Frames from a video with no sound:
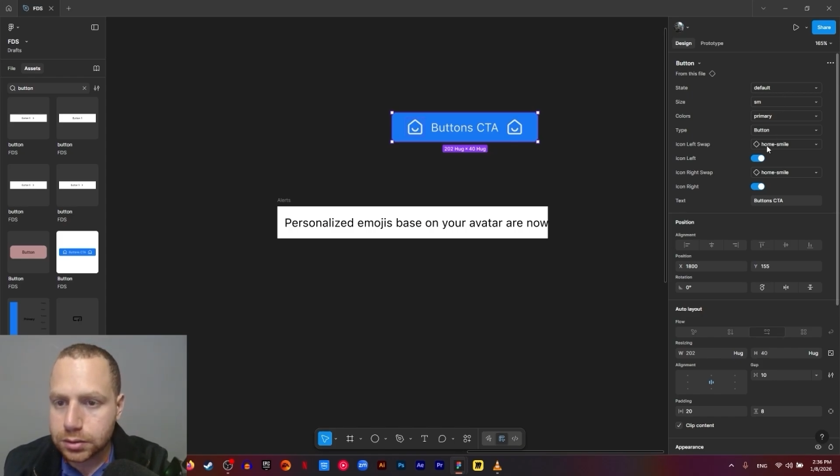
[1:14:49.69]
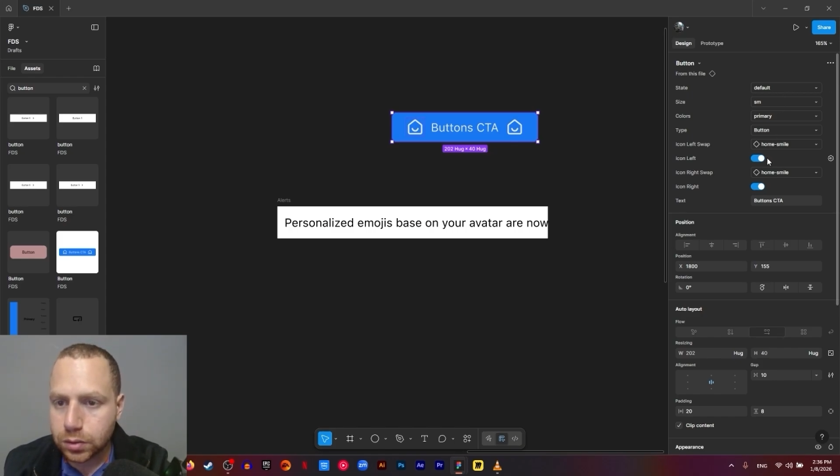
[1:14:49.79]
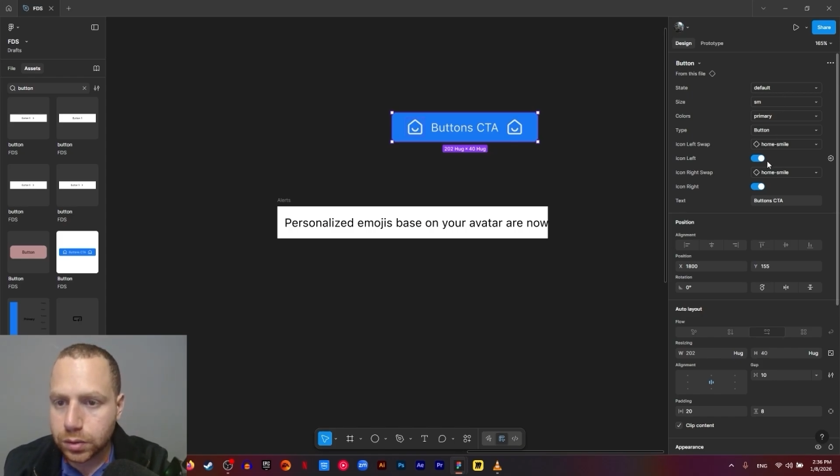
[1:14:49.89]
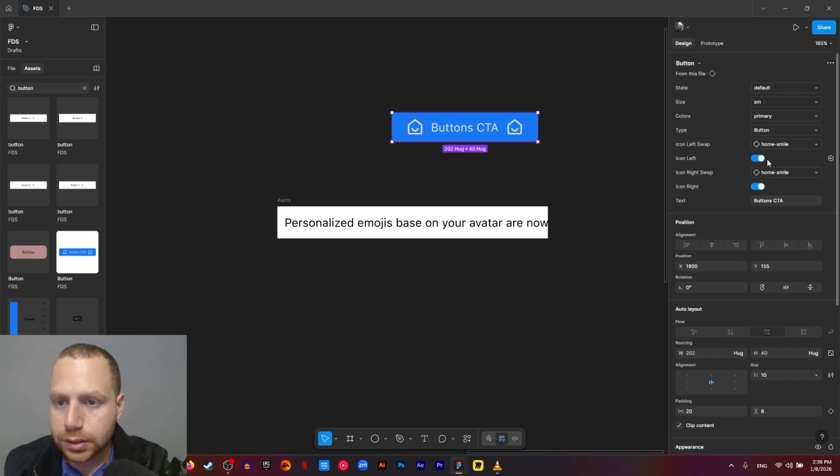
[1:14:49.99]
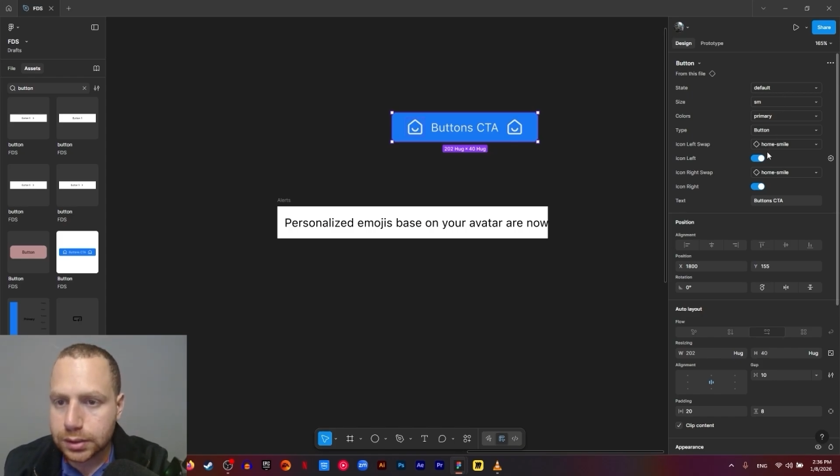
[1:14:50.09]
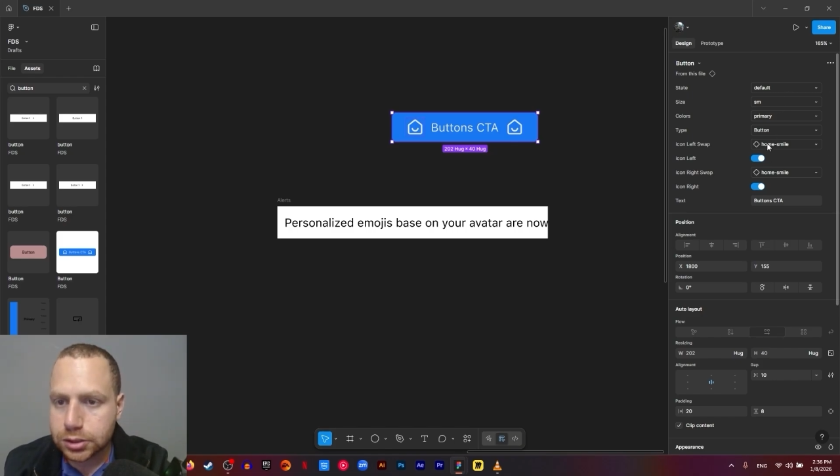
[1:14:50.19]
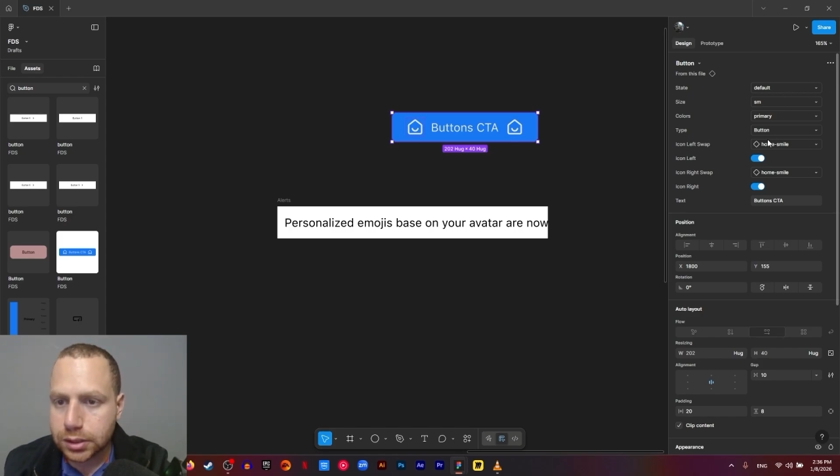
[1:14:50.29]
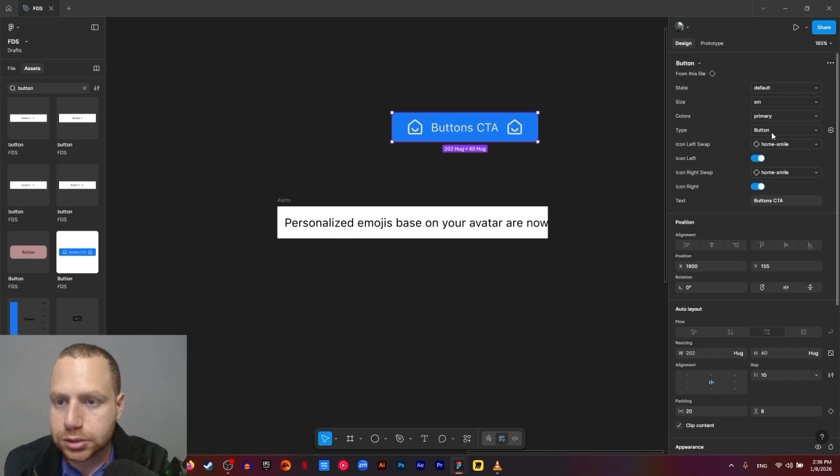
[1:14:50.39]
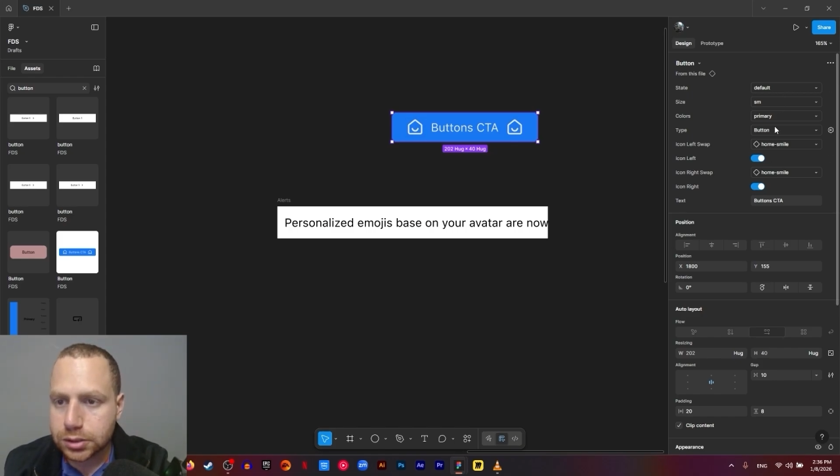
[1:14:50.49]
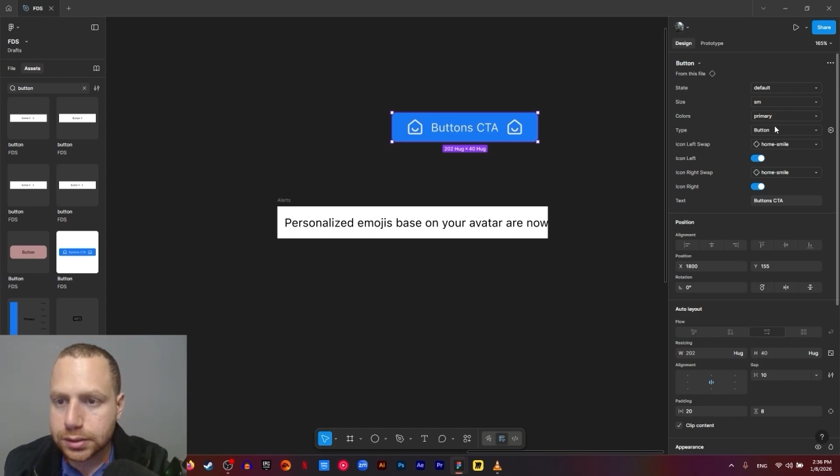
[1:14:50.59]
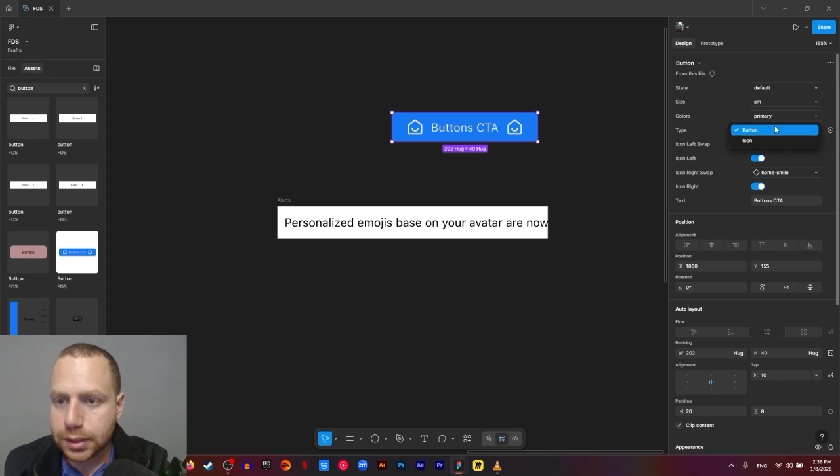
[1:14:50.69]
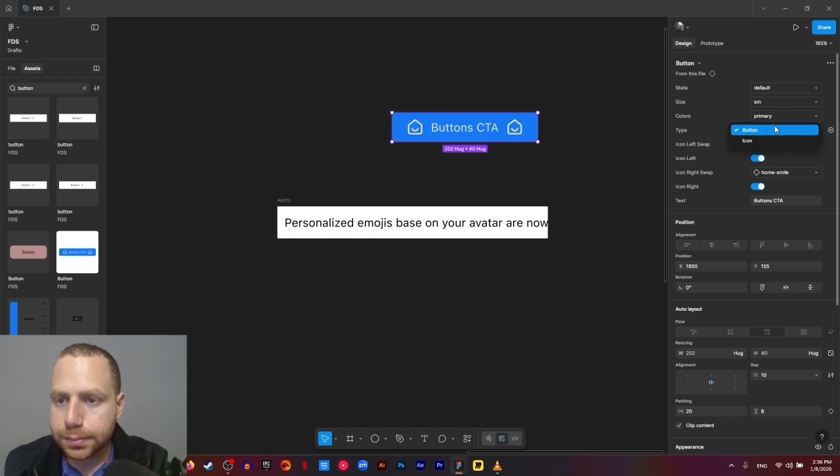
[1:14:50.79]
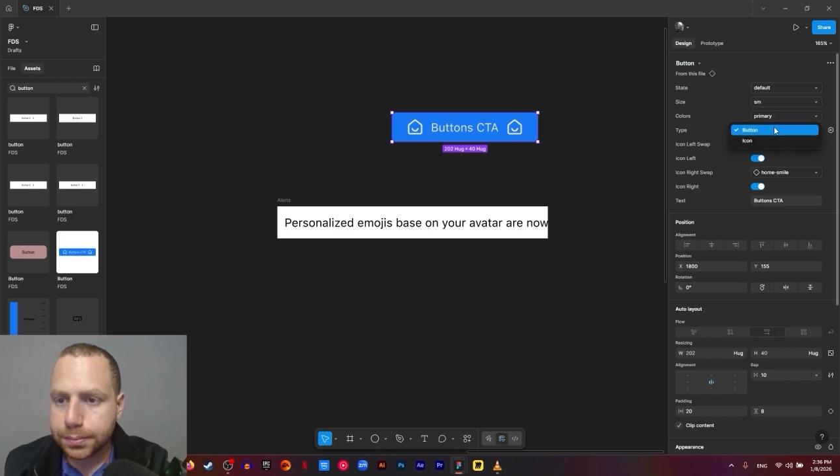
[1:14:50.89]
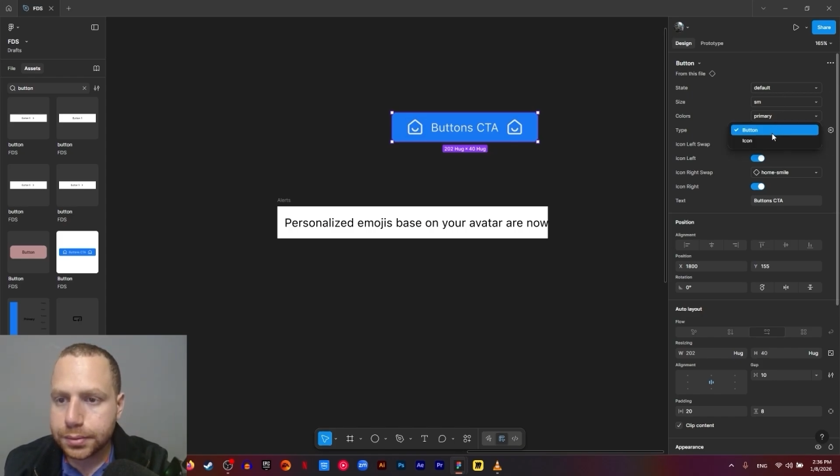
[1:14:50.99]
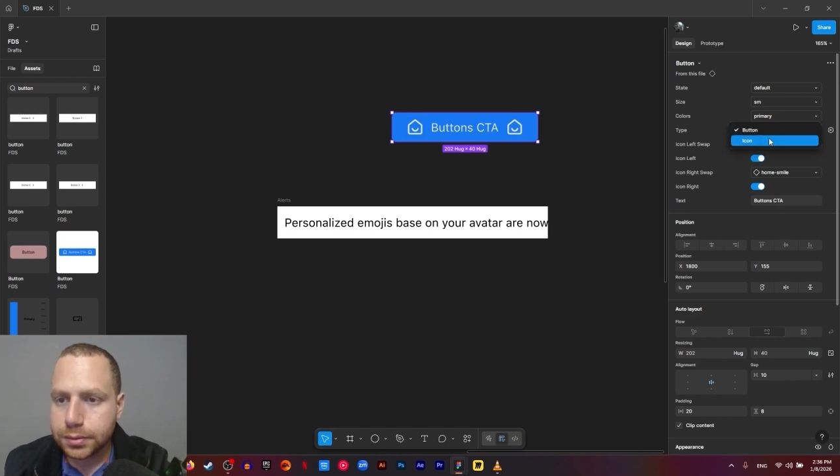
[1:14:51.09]
So we're going to change the
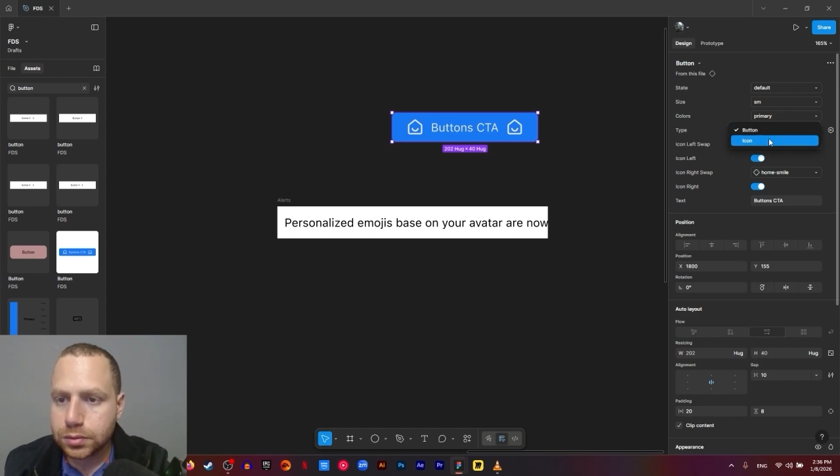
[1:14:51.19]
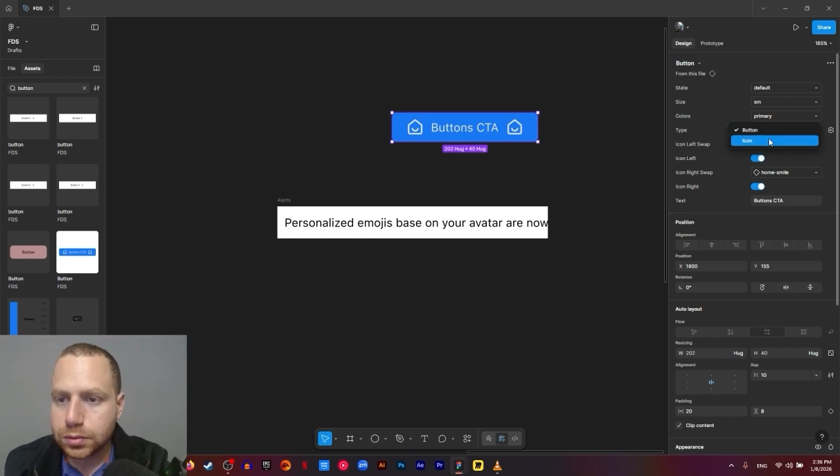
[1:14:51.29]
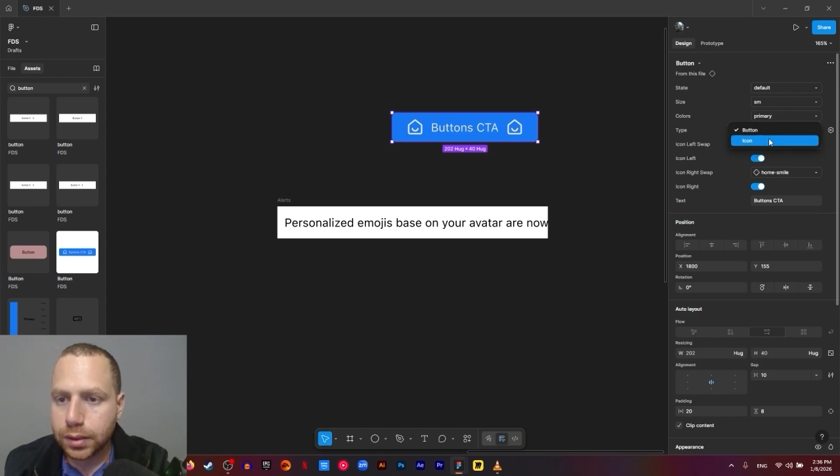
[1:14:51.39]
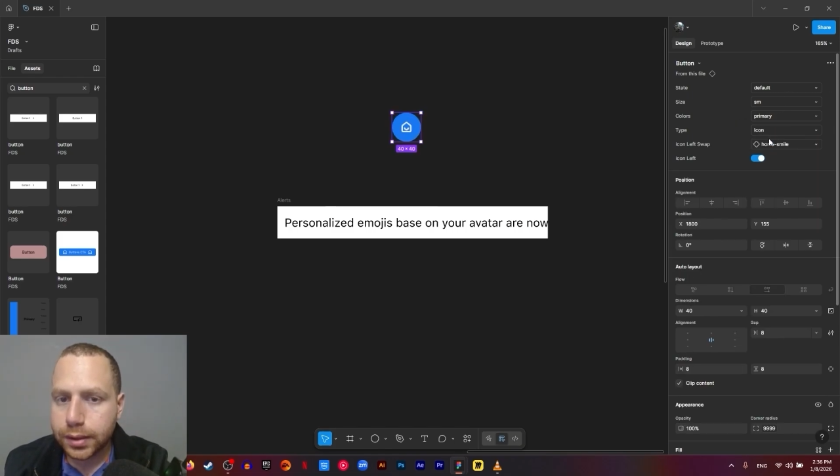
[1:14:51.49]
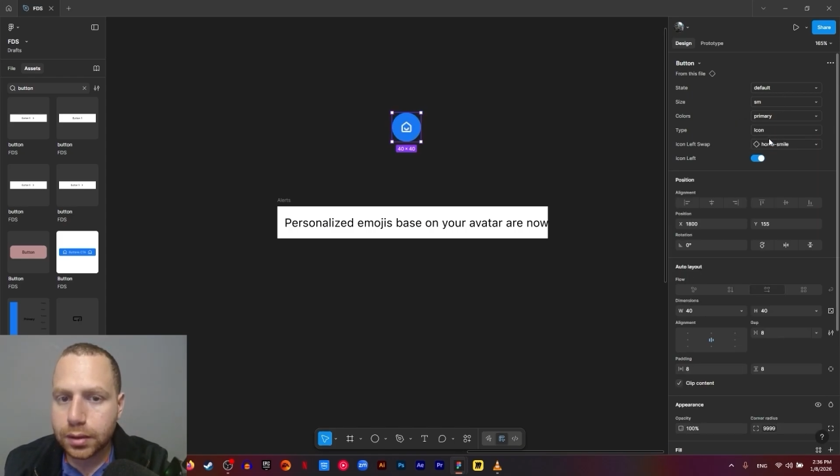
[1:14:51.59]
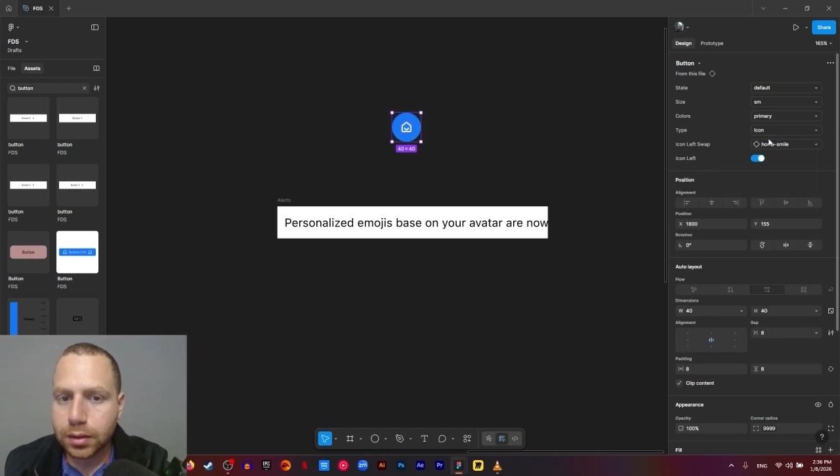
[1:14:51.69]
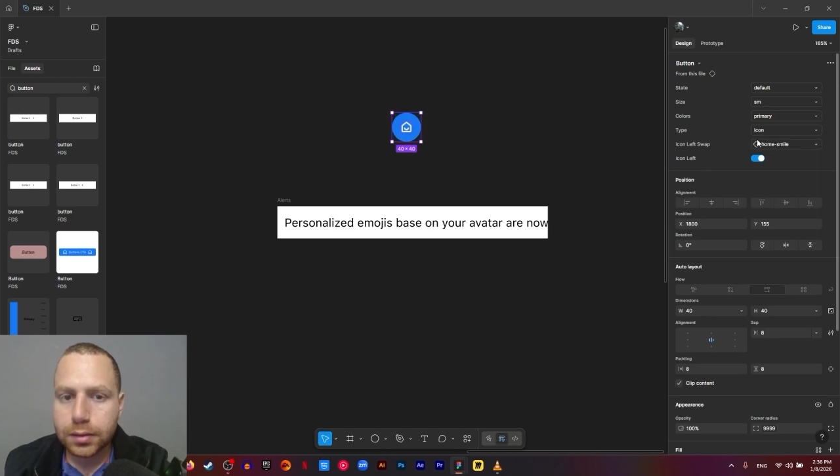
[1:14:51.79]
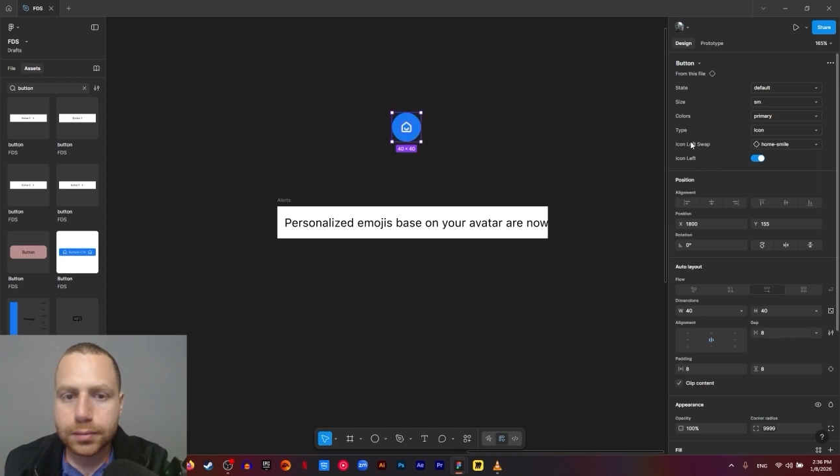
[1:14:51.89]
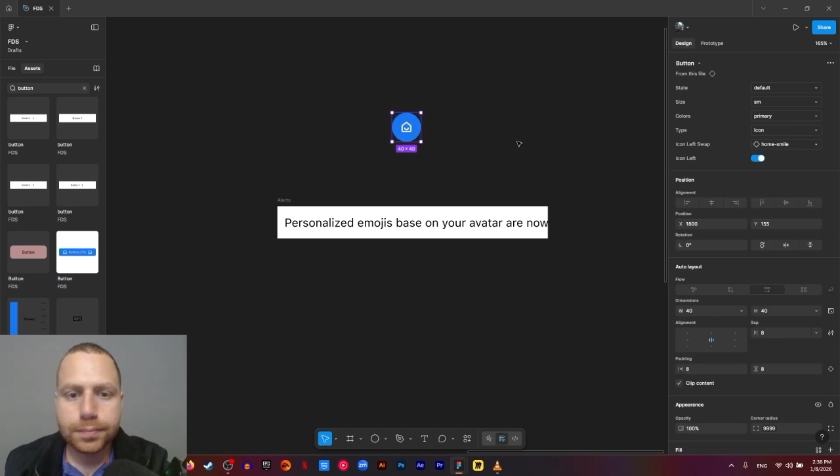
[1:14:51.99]
type to icon